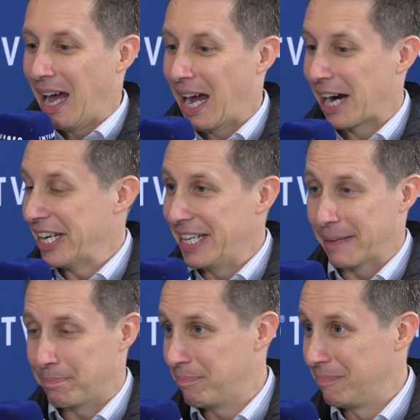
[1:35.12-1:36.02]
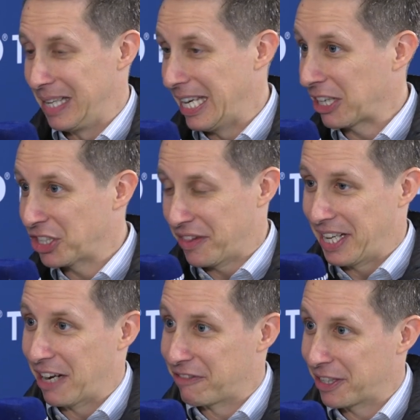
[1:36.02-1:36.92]
are here larger than
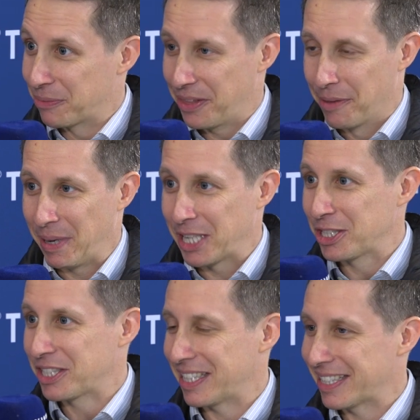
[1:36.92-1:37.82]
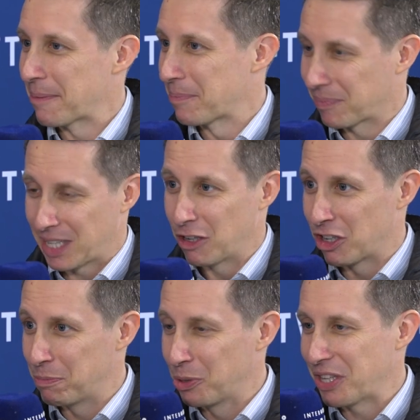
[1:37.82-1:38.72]
ever with the biggest kind
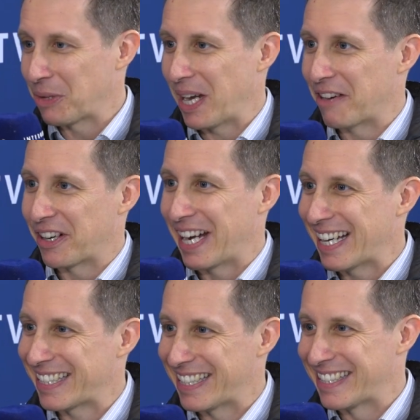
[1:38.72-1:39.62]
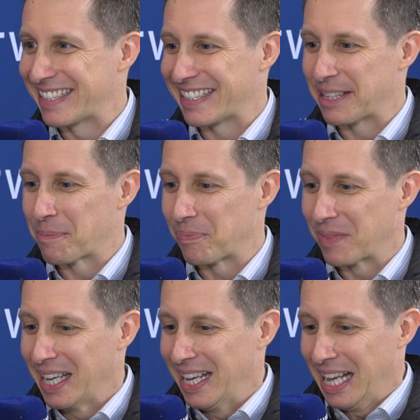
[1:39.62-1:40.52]
of booth that we ever had, and
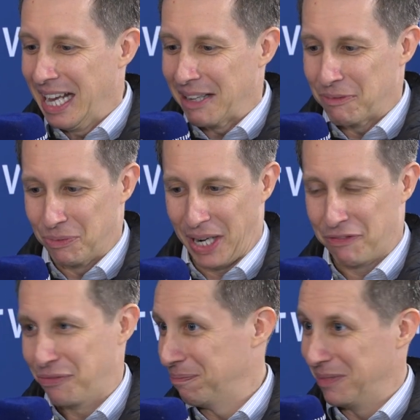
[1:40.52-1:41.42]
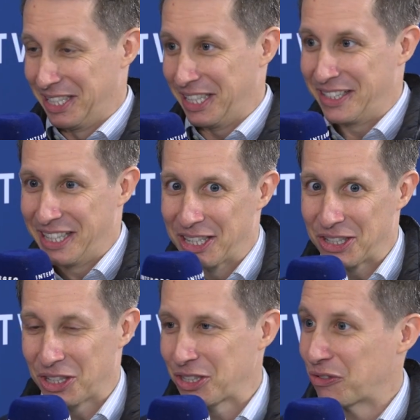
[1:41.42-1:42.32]
we have indeed seen
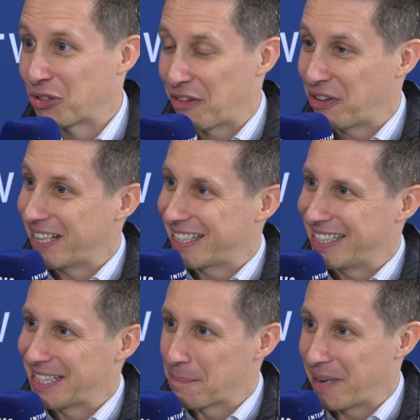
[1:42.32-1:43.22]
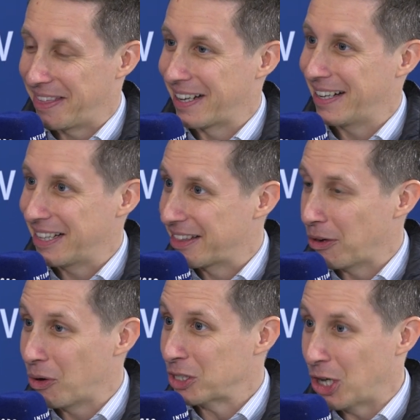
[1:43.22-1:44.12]
tons of traffic. I think the
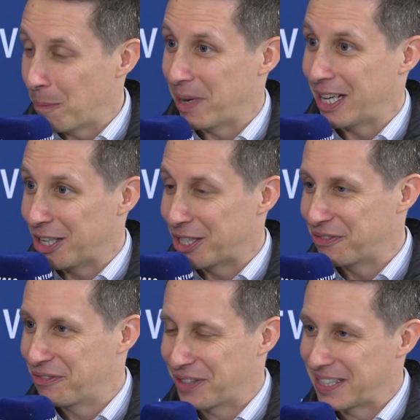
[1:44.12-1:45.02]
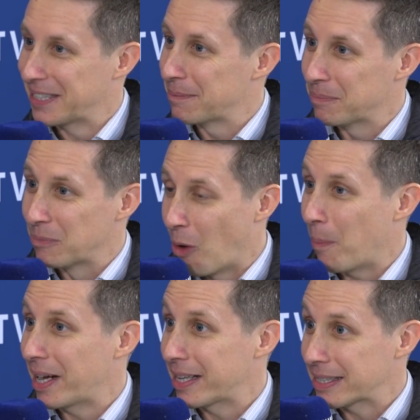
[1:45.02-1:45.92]
whole topic of
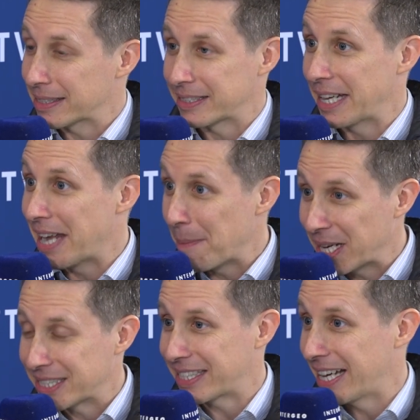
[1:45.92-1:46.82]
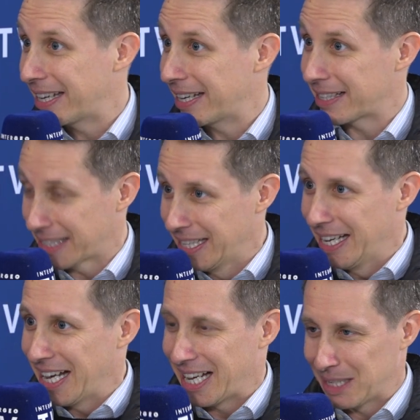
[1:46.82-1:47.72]
mobile dynamic scanning
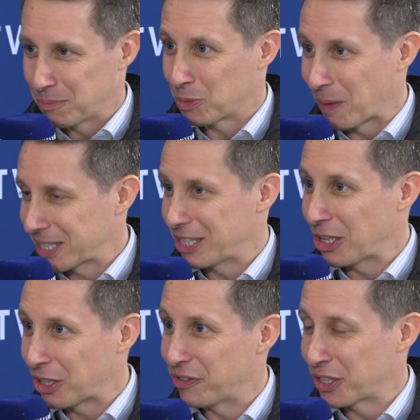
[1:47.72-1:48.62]
sparks a lot of